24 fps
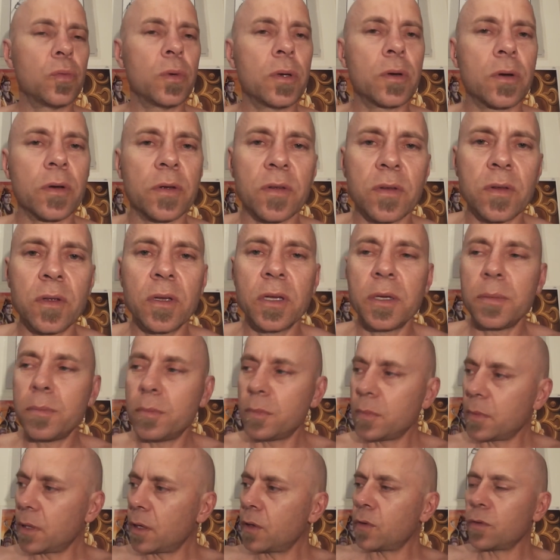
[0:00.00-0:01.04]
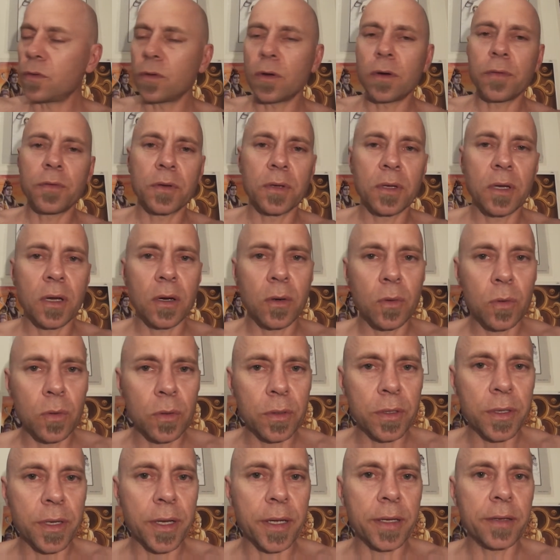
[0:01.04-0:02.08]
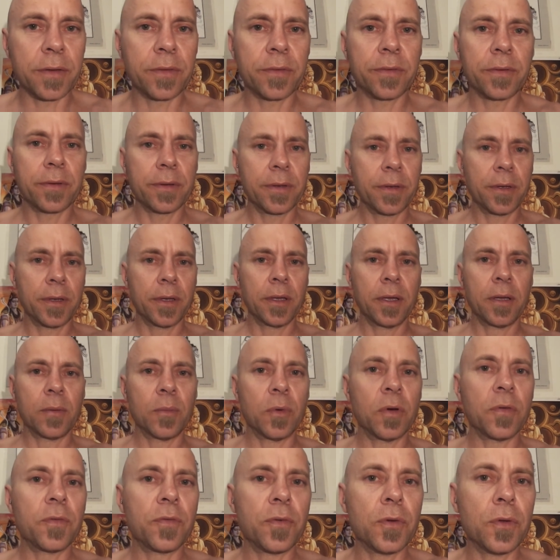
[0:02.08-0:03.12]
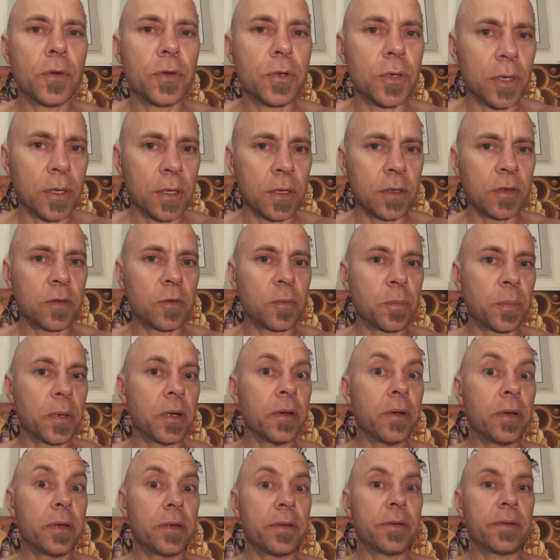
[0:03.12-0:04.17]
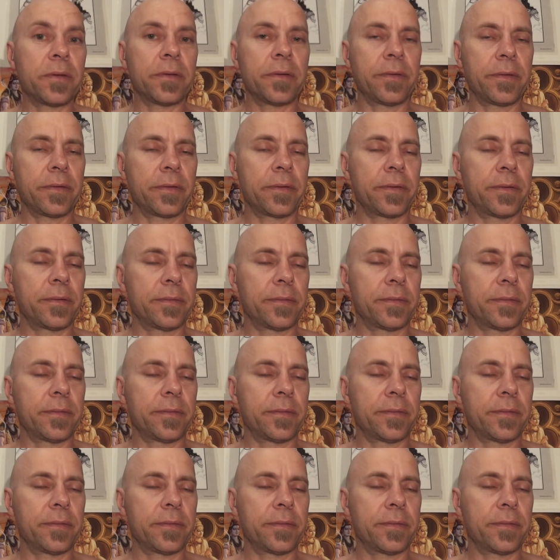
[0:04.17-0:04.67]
when I sleep, goes off and coordinates my future experiences.